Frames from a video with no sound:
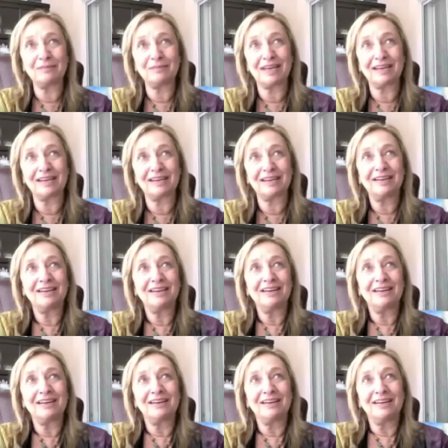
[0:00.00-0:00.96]
like
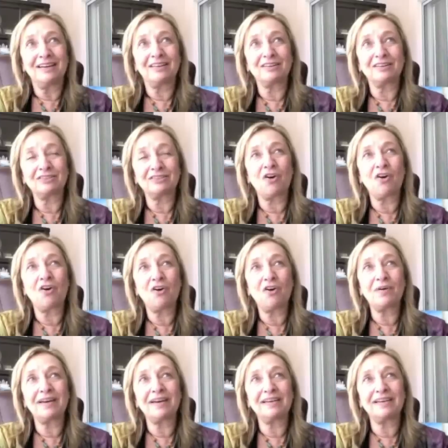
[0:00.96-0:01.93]
there's
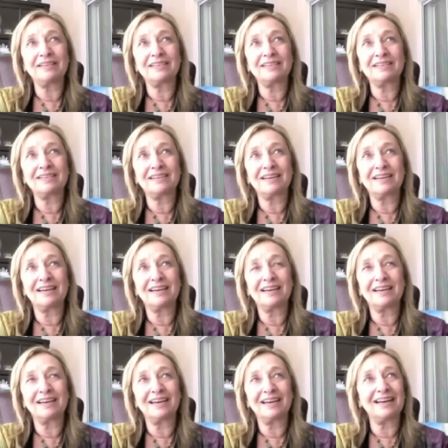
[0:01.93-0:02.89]
always,
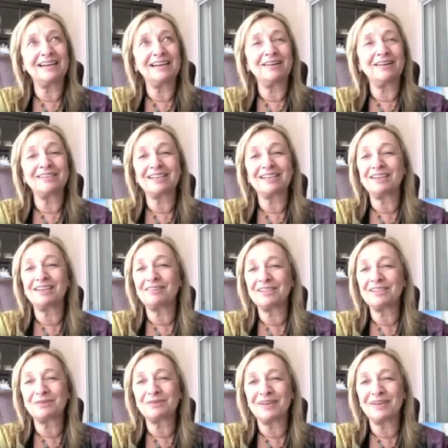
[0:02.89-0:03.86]
as clear
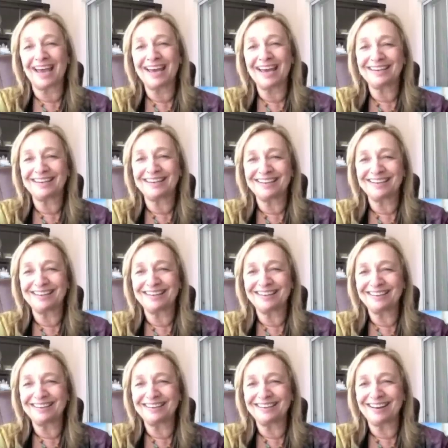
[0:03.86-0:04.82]
as we get,
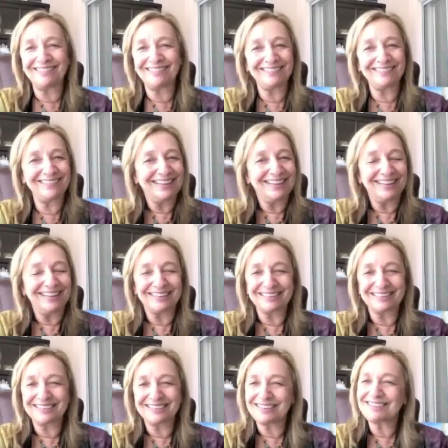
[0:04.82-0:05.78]

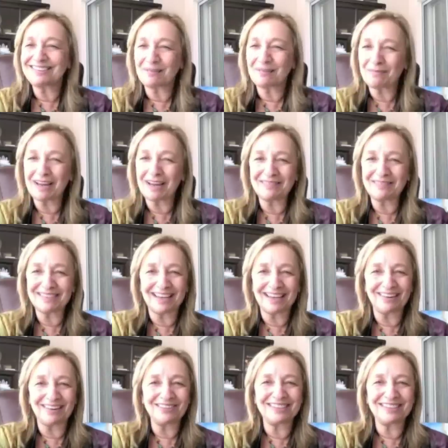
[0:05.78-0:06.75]
there's still sometimes that
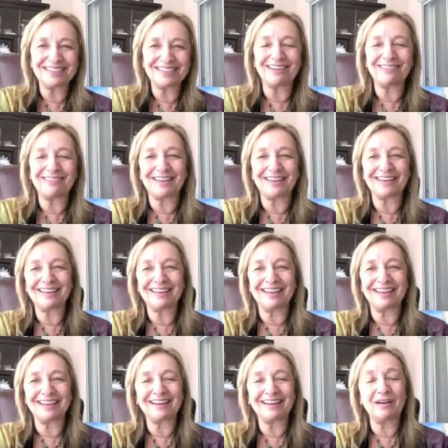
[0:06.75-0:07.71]
old stuff
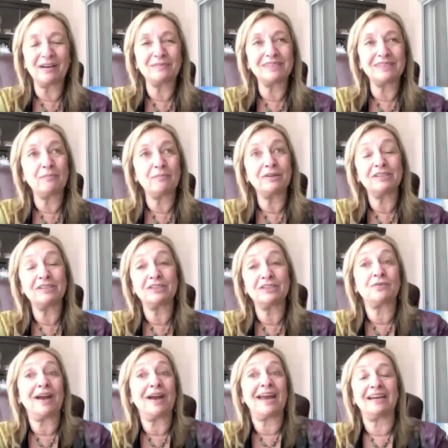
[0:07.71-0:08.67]
that comes up, which is
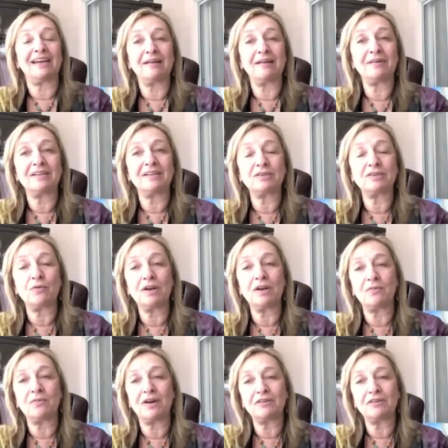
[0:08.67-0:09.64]
great. I mean, what a
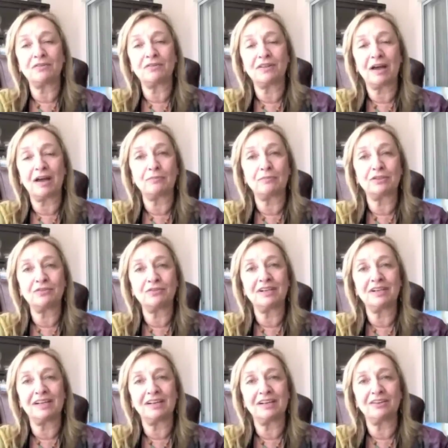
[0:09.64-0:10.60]
wonderful
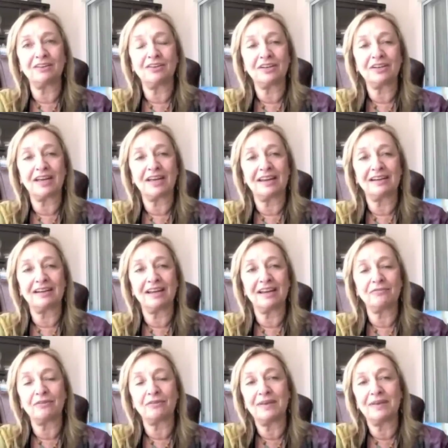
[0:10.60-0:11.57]
opportunity to look at it.
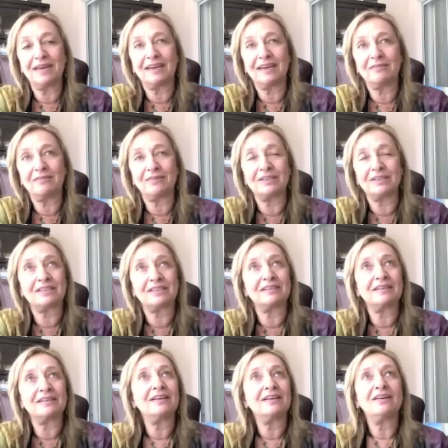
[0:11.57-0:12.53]
And for me, it was,
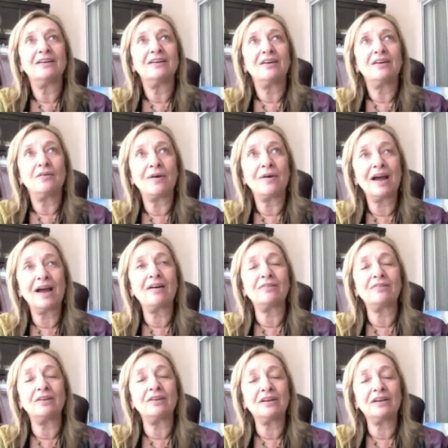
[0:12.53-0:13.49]

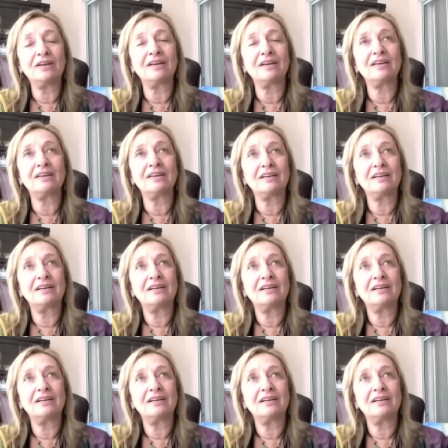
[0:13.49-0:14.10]
wow, look at